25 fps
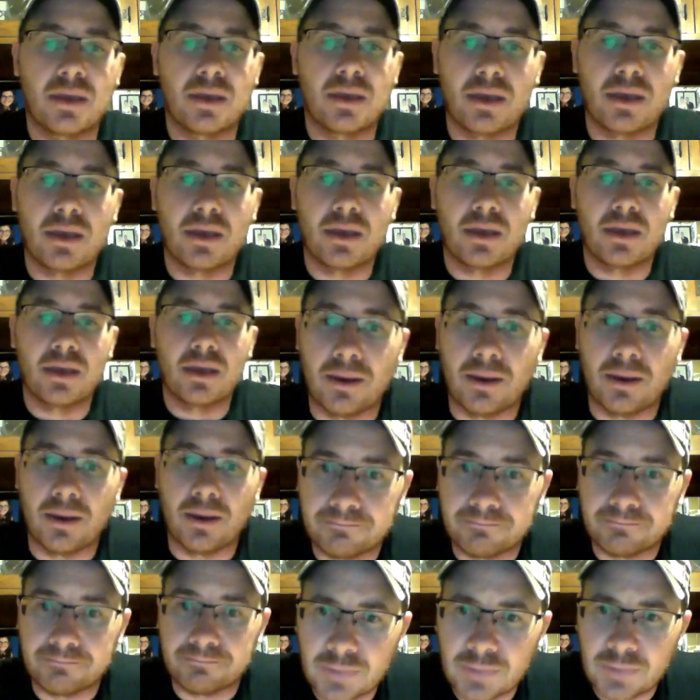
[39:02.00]
All
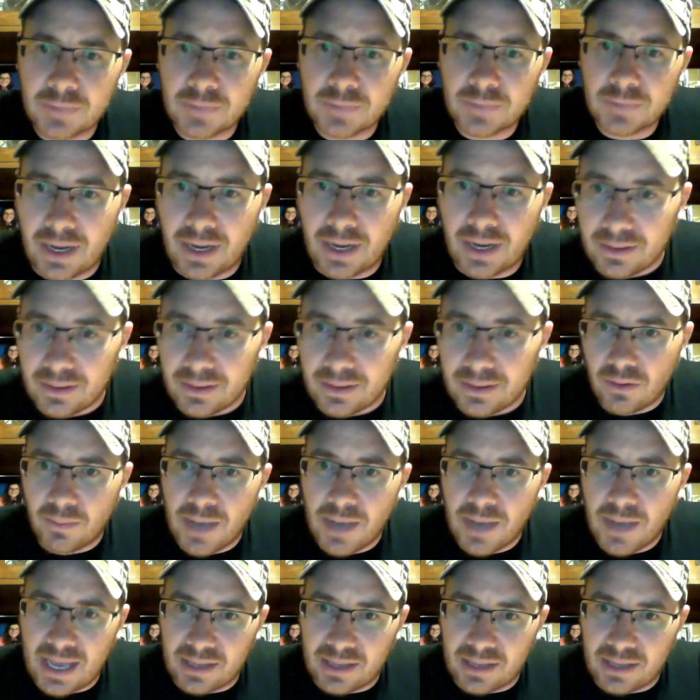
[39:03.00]
right, let's go
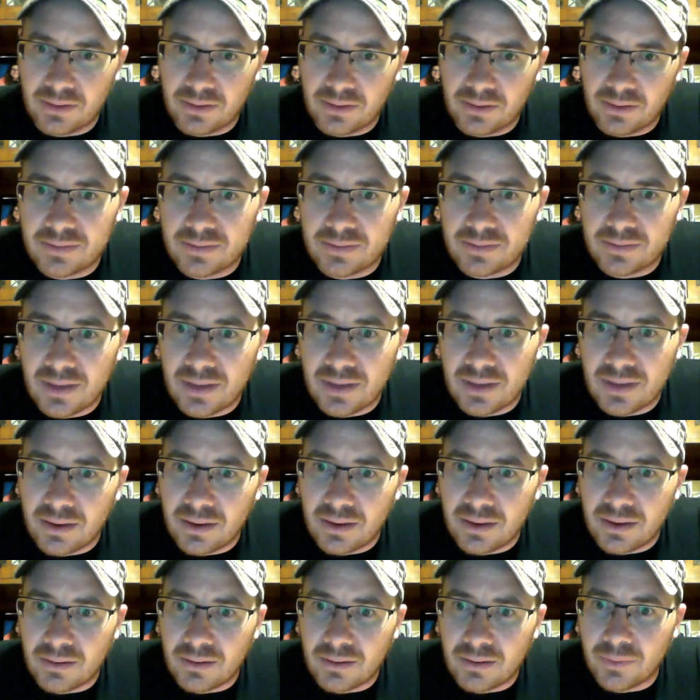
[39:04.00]
back and see
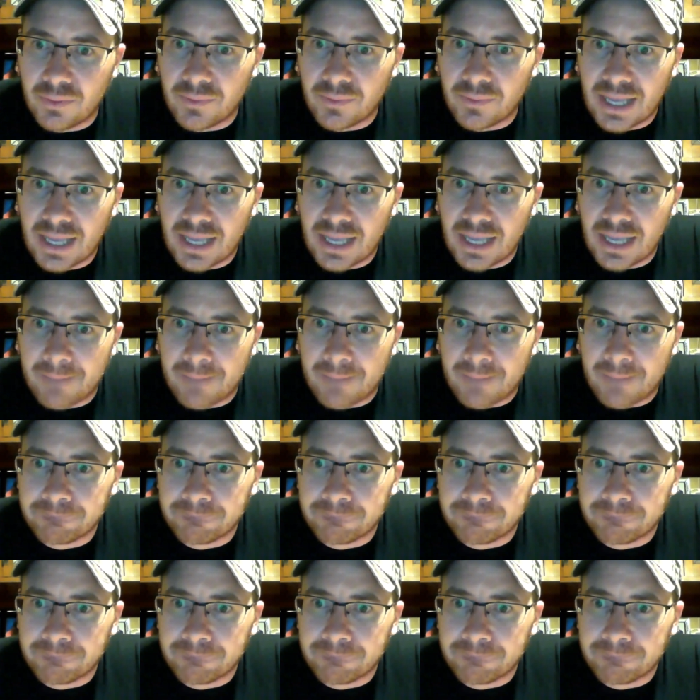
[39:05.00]
here what we got.